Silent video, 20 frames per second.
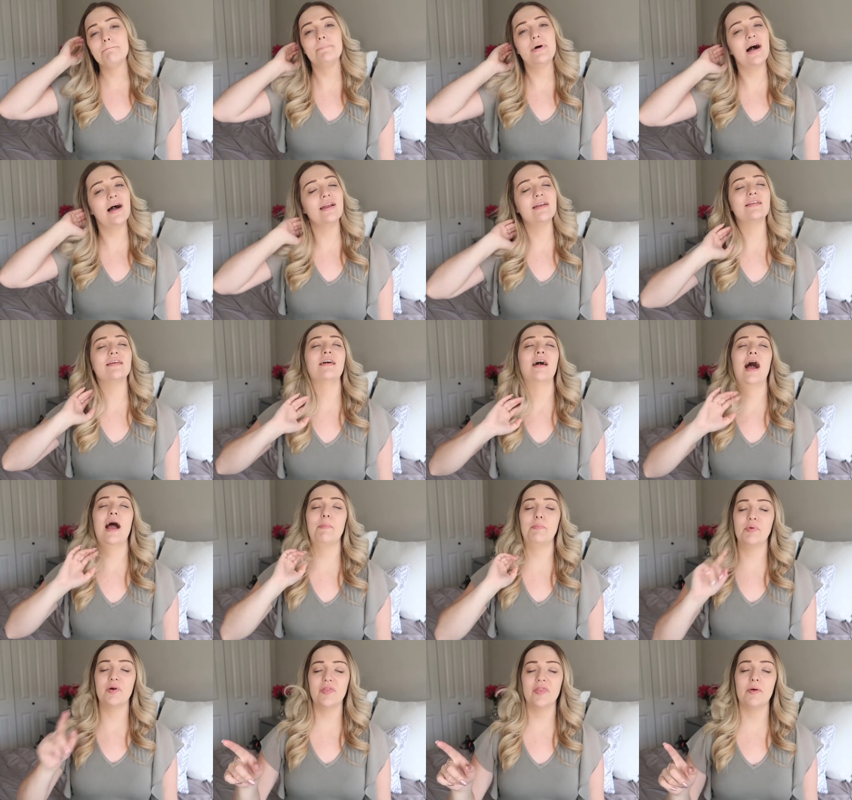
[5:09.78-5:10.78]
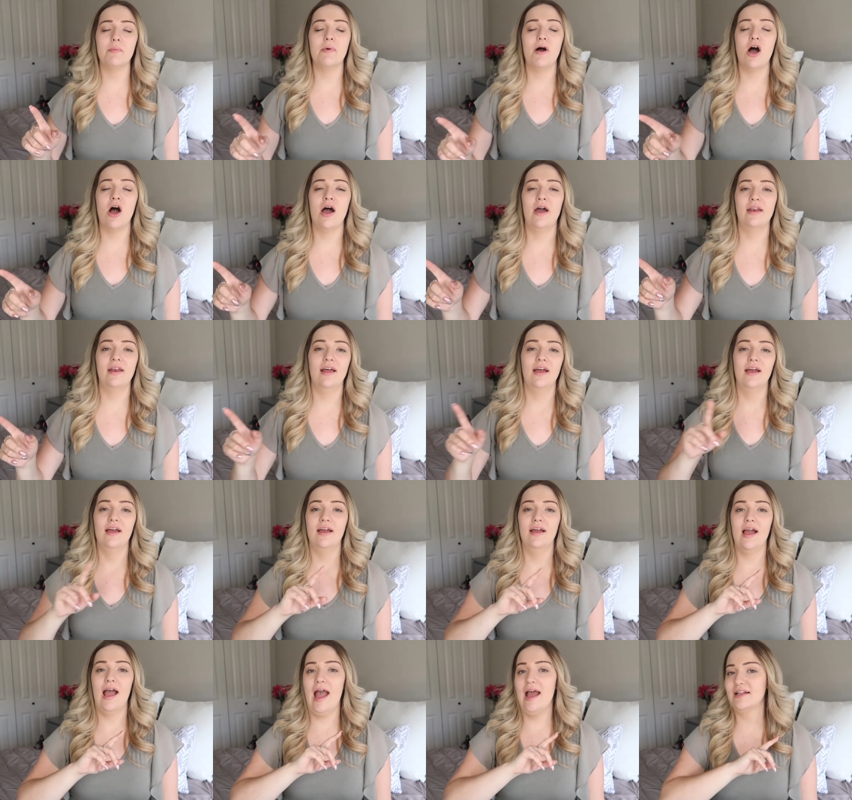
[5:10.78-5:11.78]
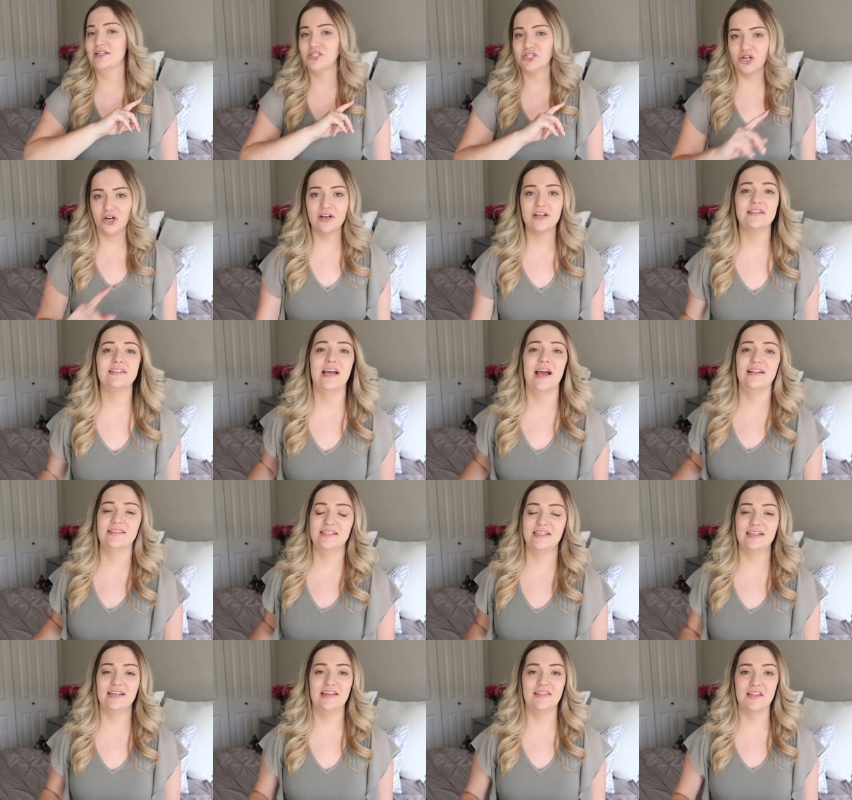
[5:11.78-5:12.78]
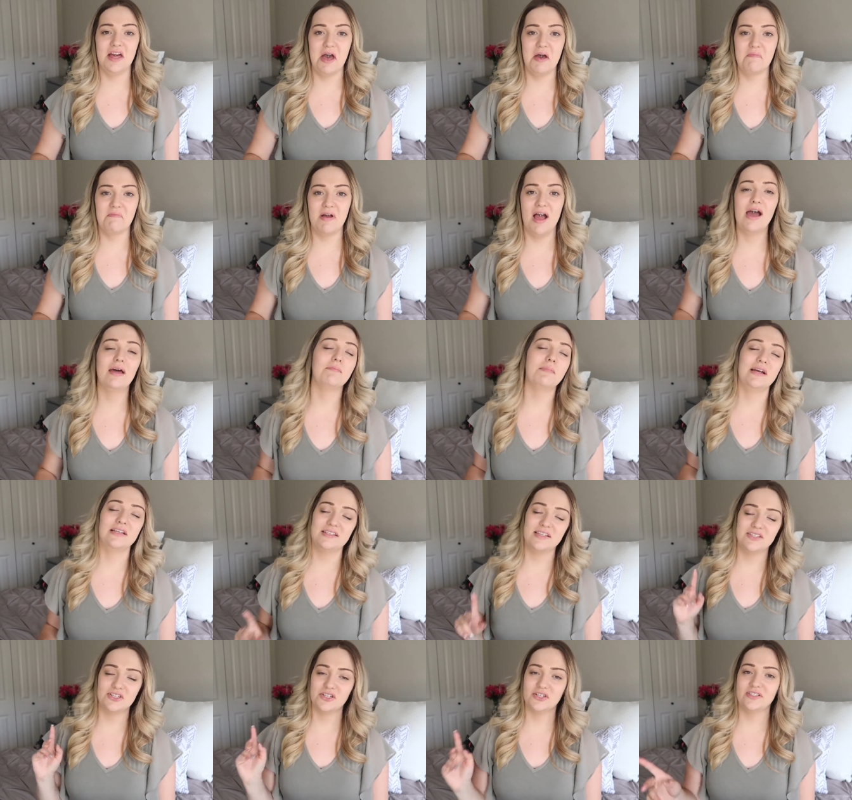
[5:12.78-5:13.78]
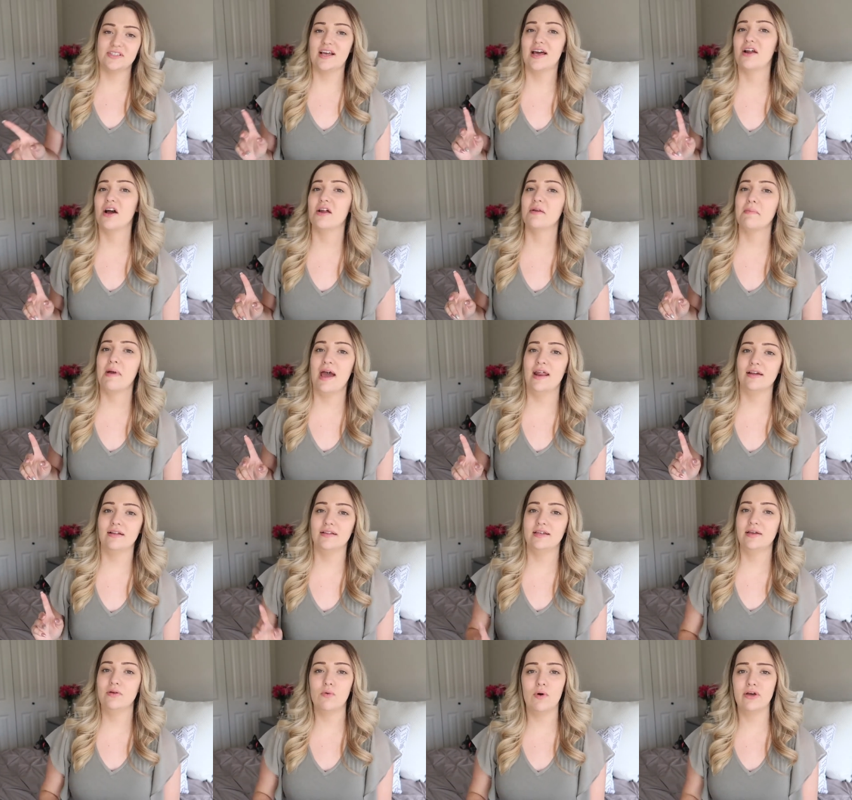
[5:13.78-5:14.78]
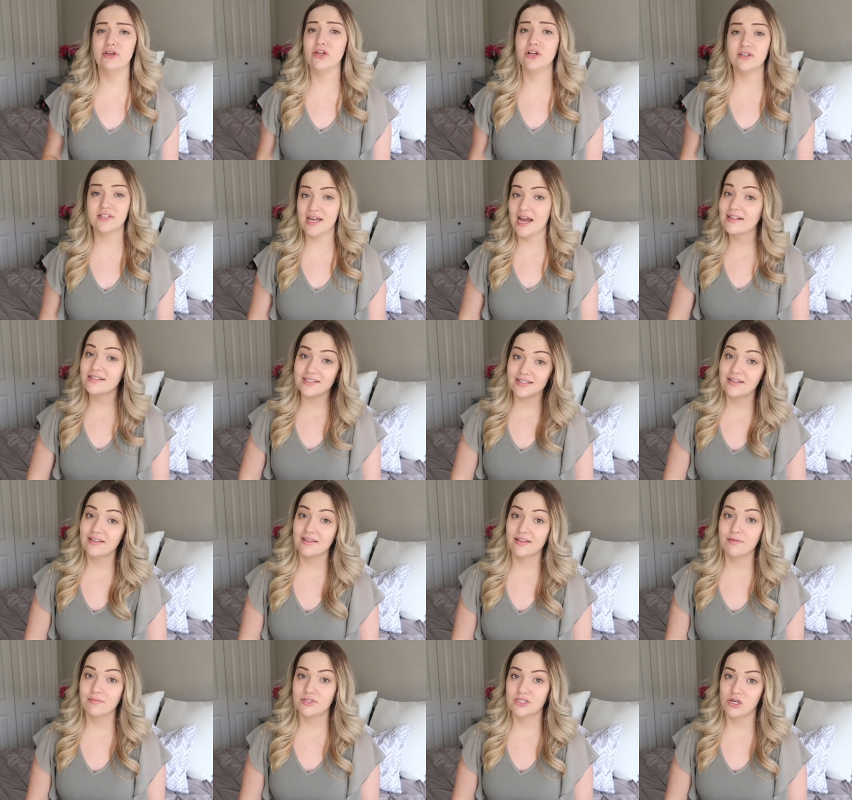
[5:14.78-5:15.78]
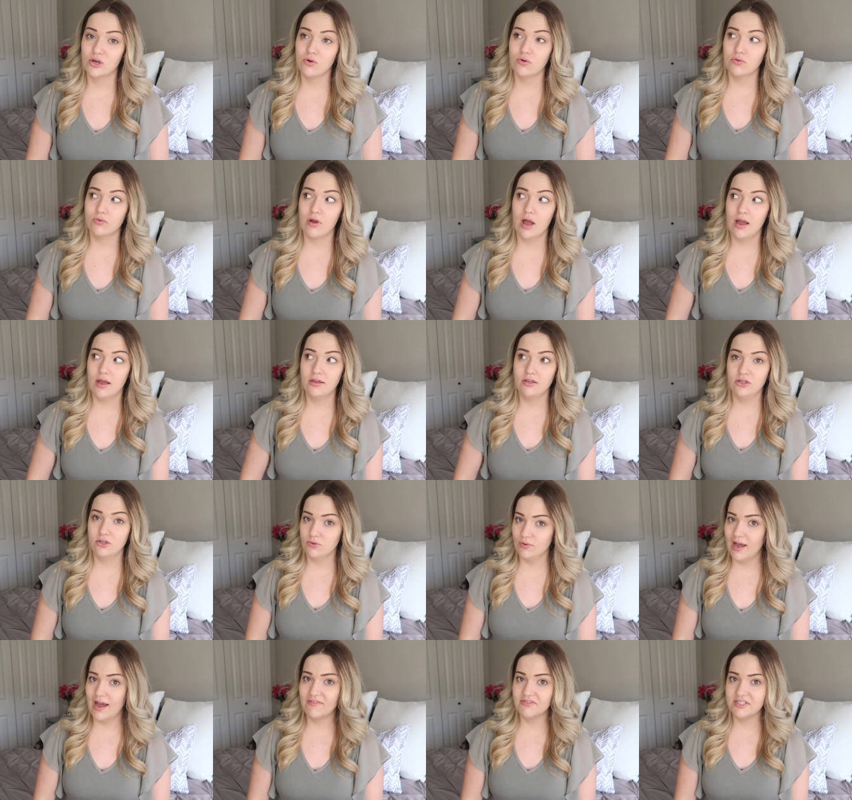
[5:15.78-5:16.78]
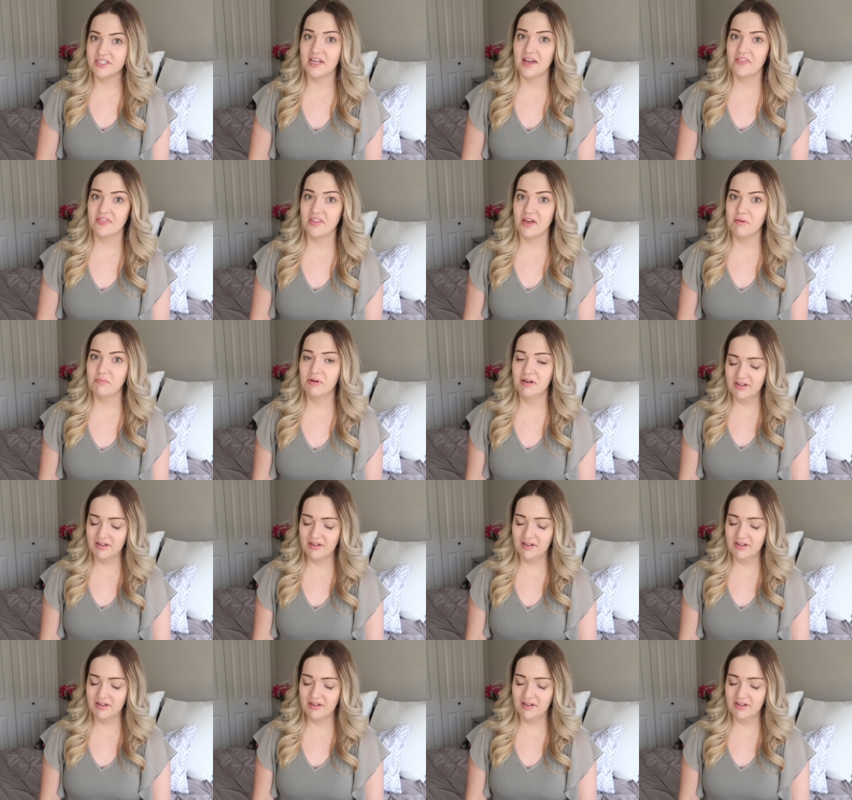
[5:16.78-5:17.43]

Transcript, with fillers: but I put them on and started dancing in them, and my sister said automatically, well, you're dancing in them, so you have to get them.